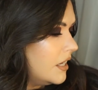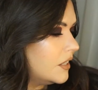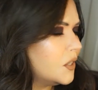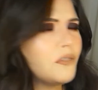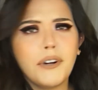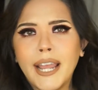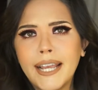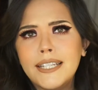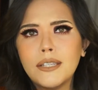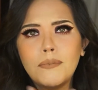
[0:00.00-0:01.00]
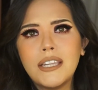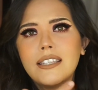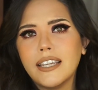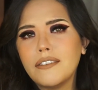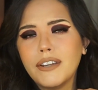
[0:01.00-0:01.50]
So for hands, it means
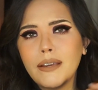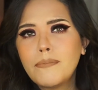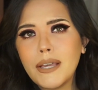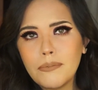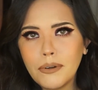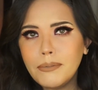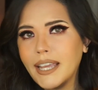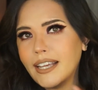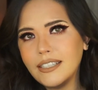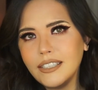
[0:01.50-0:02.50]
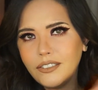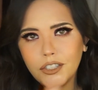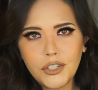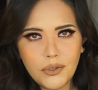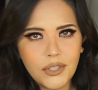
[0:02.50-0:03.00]
like if I get makeup on my hands, I'll
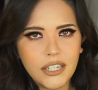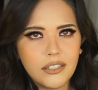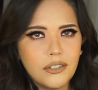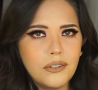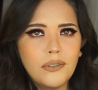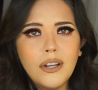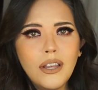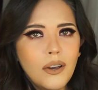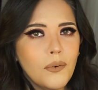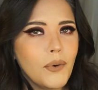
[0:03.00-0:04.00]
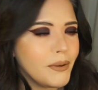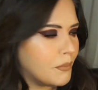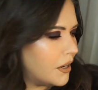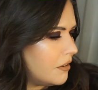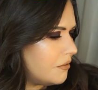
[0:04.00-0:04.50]
just use it to wipe
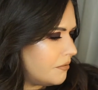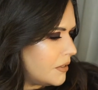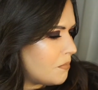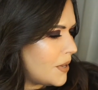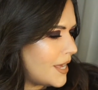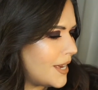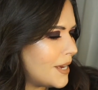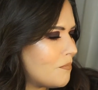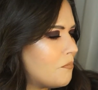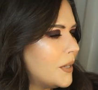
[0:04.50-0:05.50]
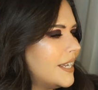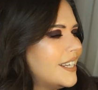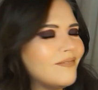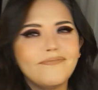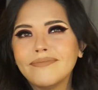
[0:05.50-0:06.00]
off the makeup.
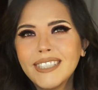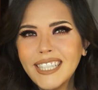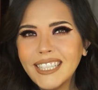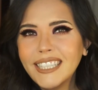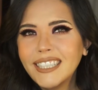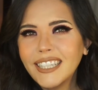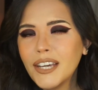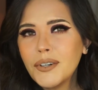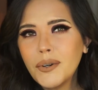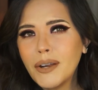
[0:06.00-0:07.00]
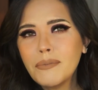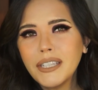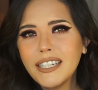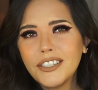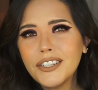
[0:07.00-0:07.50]
But I don't know, I'm
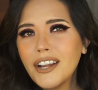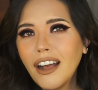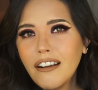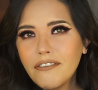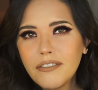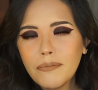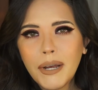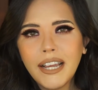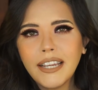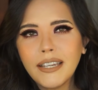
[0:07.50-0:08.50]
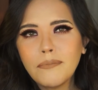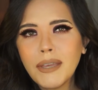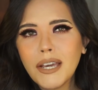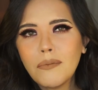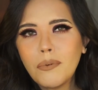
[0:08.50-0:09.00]
really turned off by
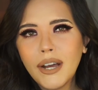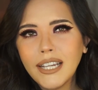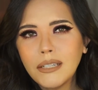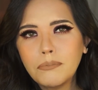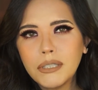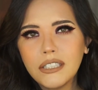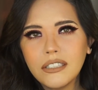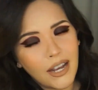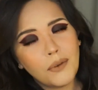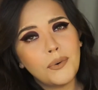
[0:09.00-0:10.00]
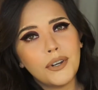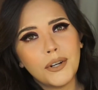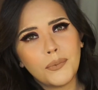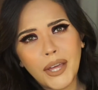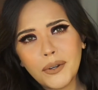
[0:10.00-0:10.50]
makeup wipes. I
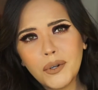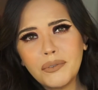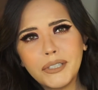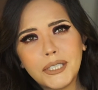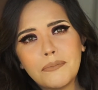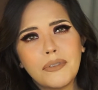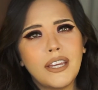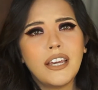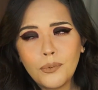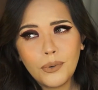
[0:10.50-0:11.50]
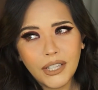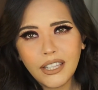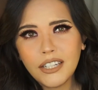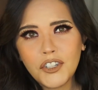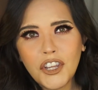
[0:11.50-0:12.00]
would rather go for something
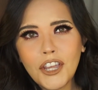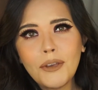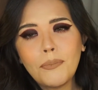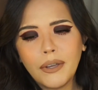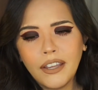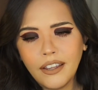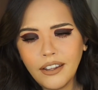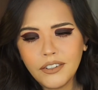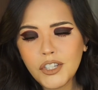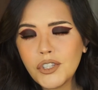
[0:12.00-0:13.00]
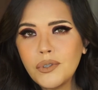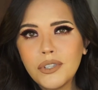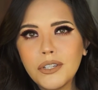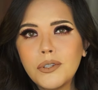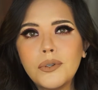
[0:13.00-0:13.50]
really cheap and just use
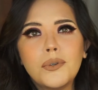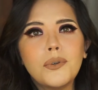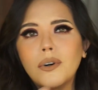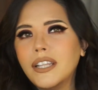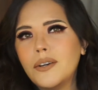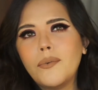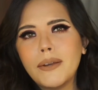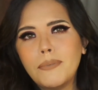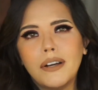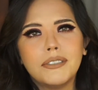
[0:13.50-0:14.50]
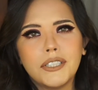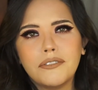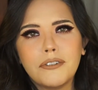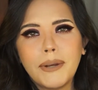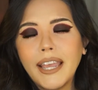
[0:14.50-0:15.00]
it to like wipe off stuff
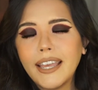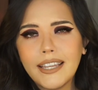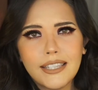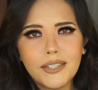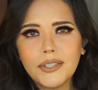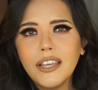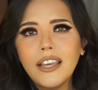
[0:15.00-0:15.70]
from my hands